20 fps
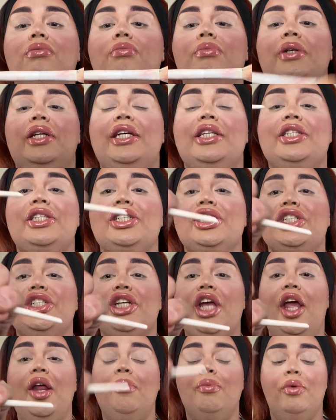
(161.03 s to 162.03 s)
blend and
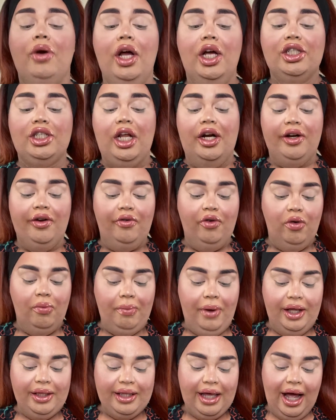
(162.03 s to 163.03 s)
shade brush. I don't know who
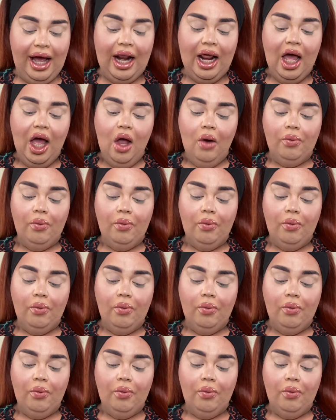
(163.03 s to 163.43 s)
made that.